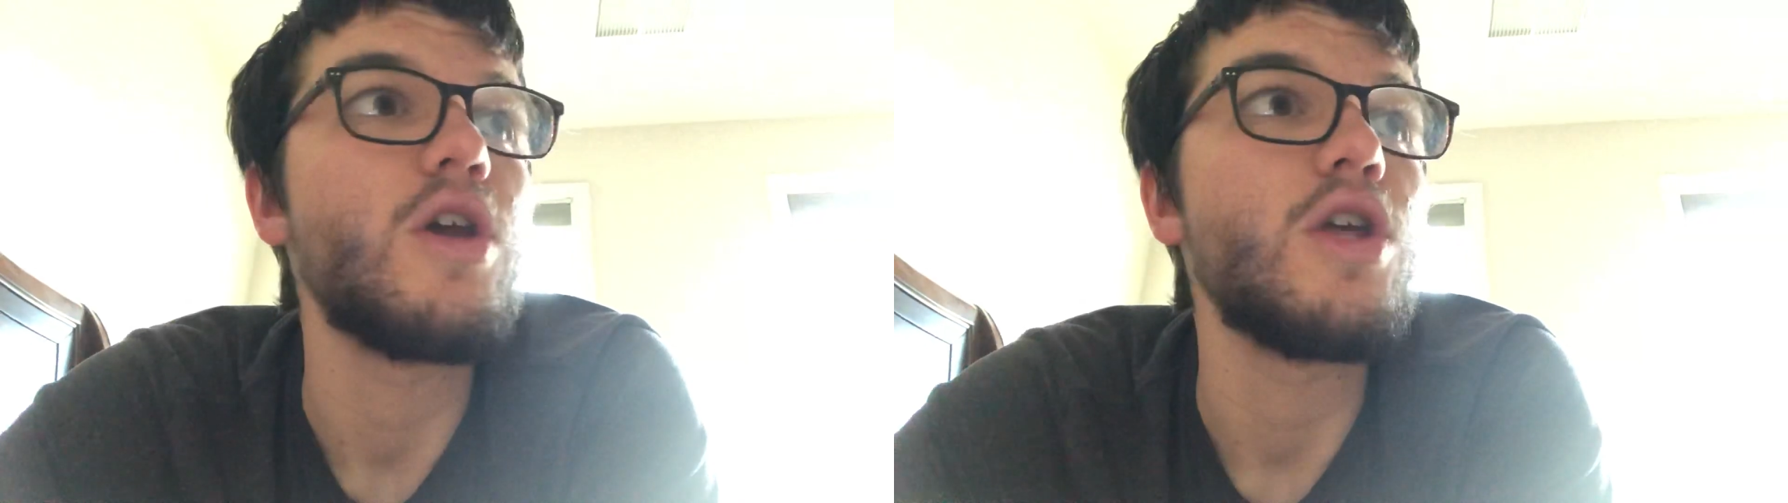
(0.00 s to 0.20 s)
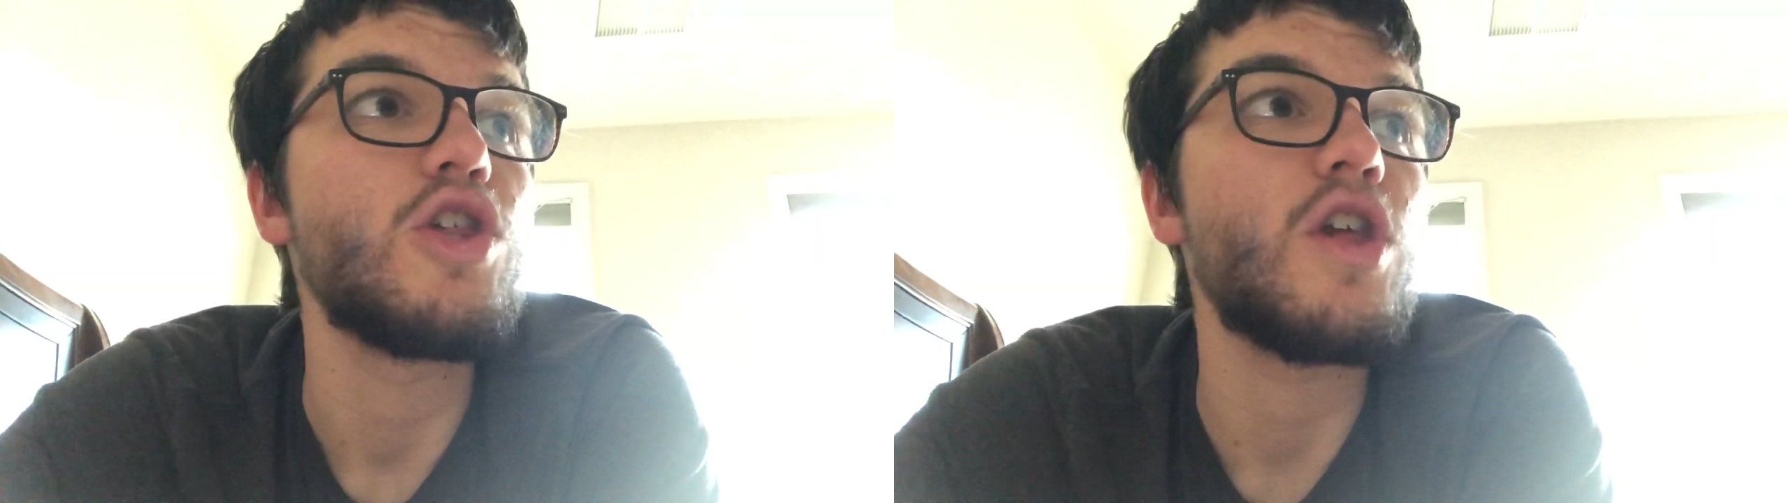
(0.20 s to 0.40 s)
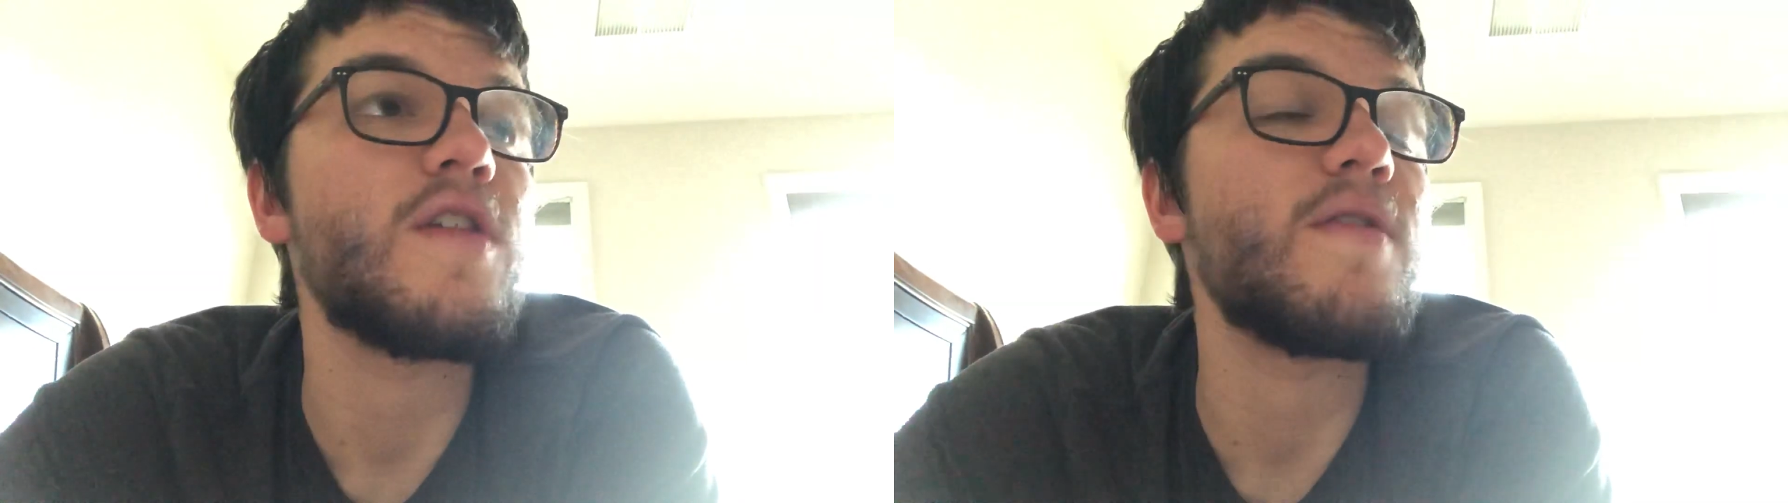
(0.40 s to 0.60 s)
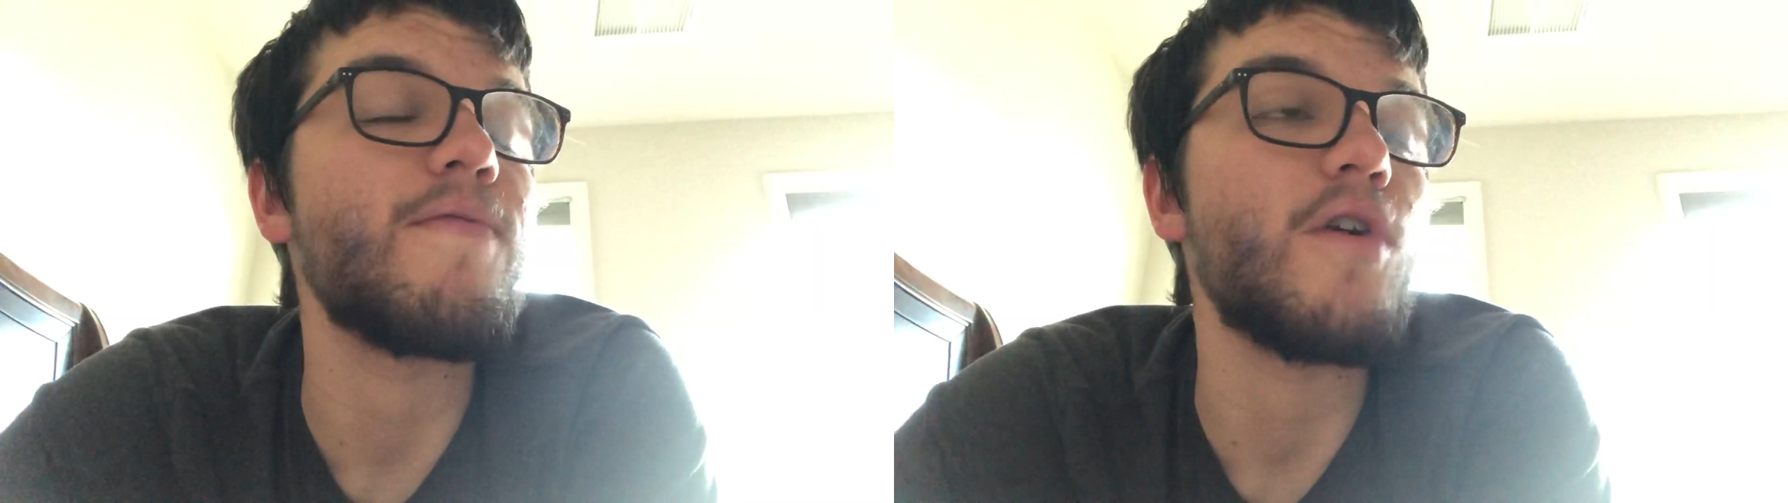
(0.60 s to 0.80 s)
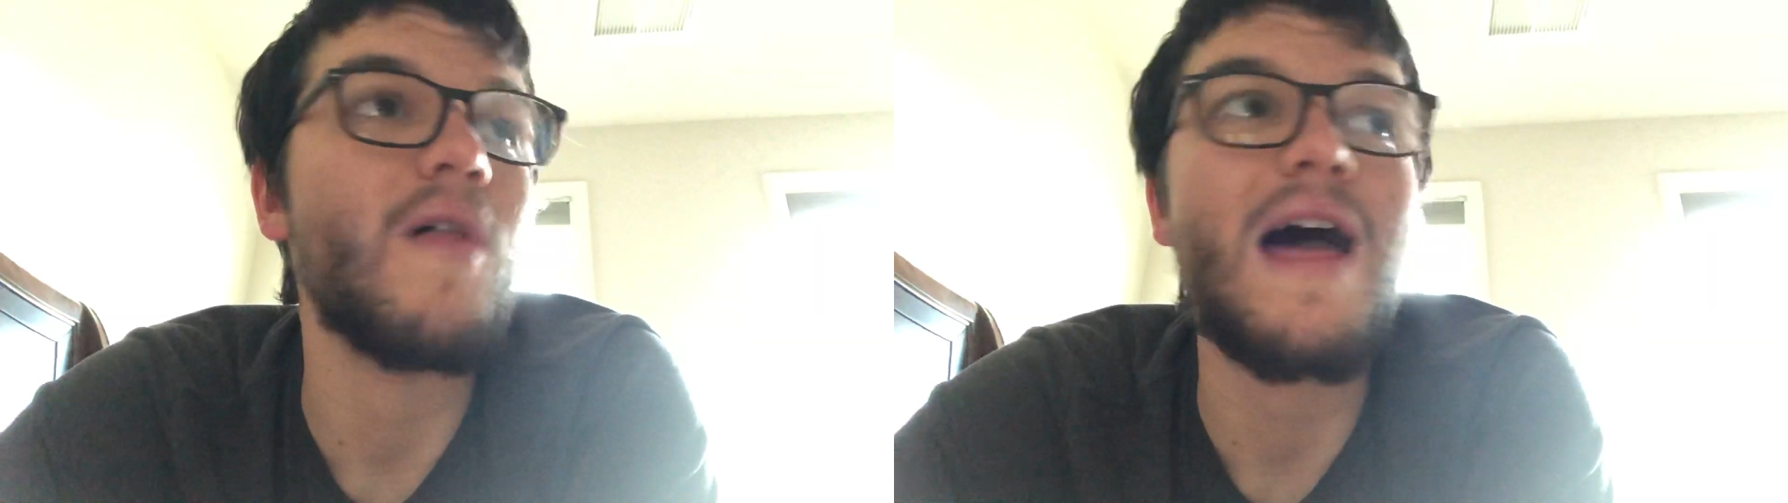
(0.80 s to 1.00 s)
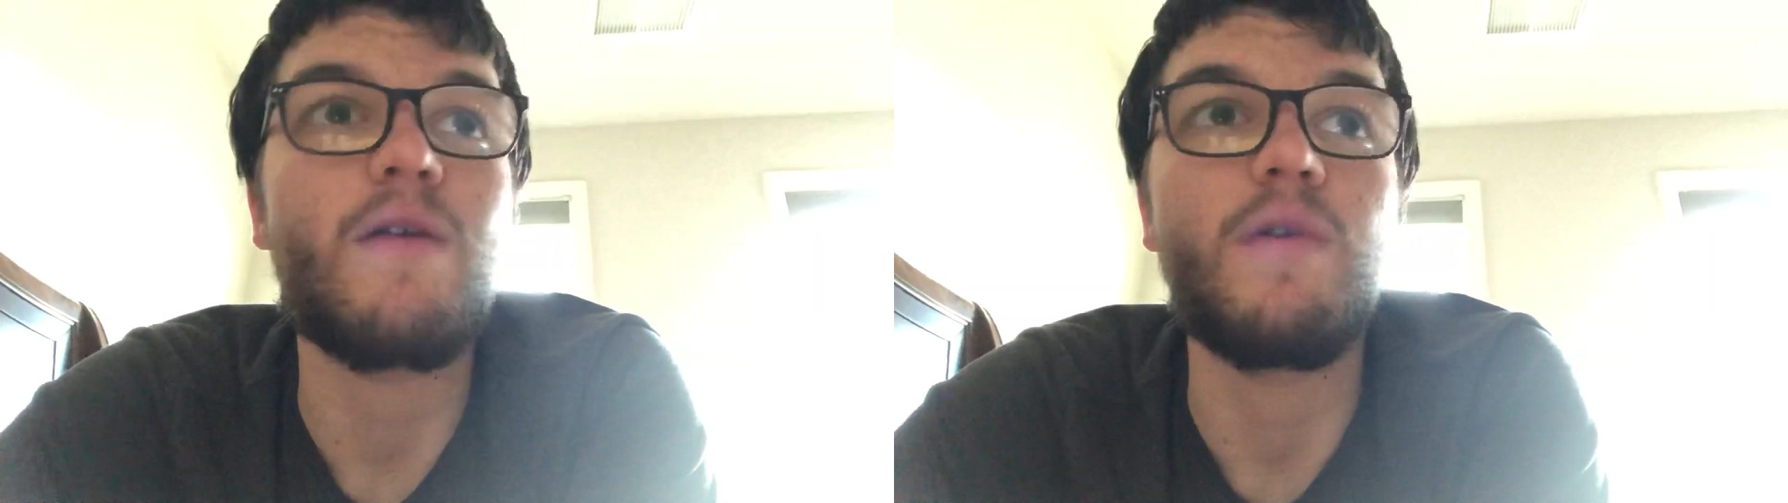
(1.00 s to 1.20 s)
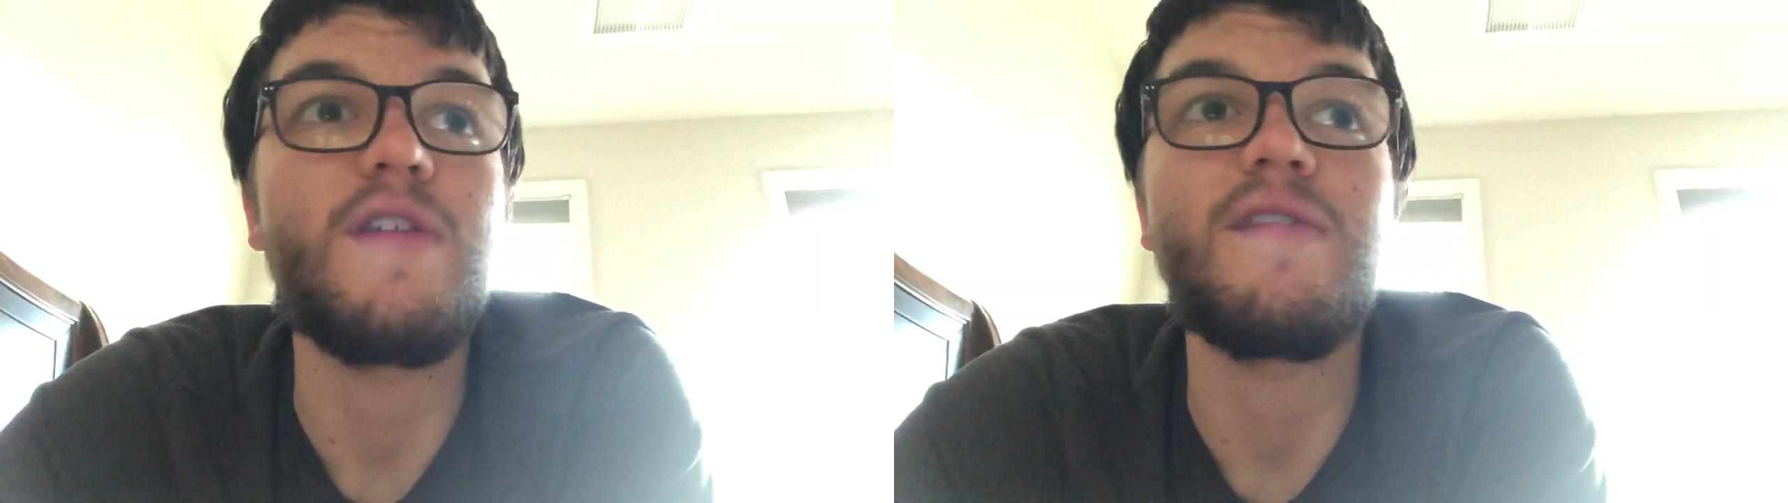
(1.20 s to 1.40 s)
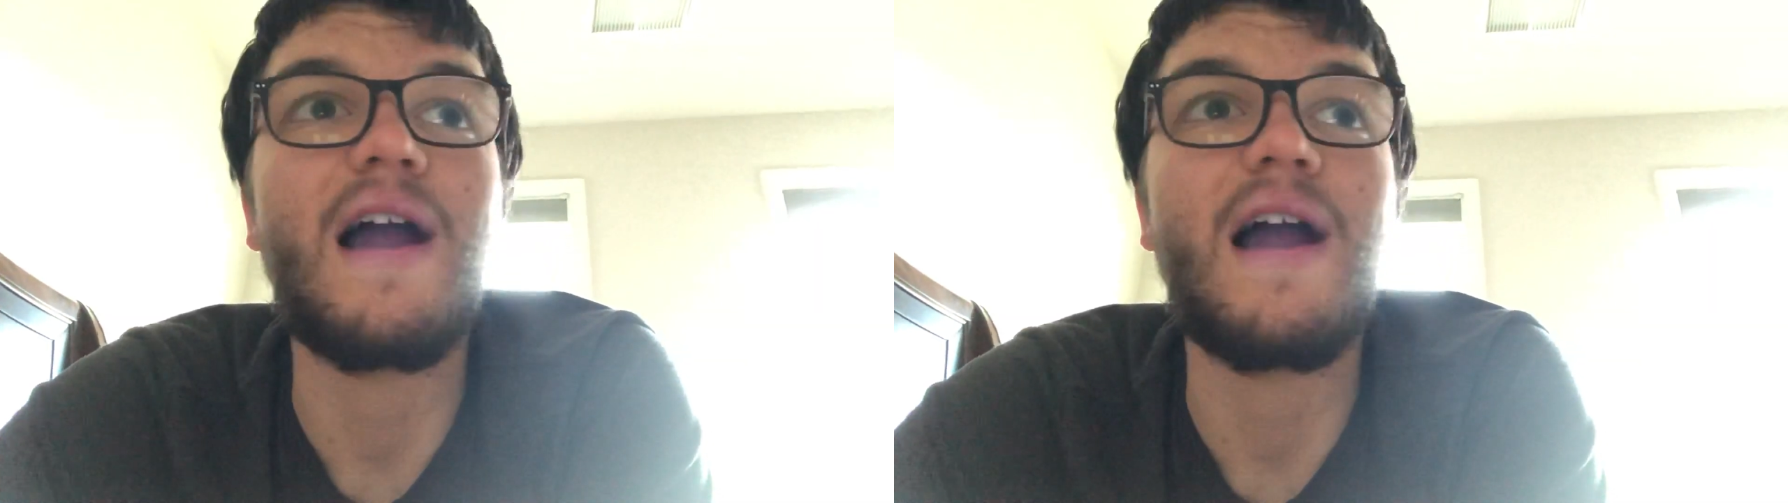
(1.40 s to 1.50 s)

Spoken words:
just for a lot of reasons,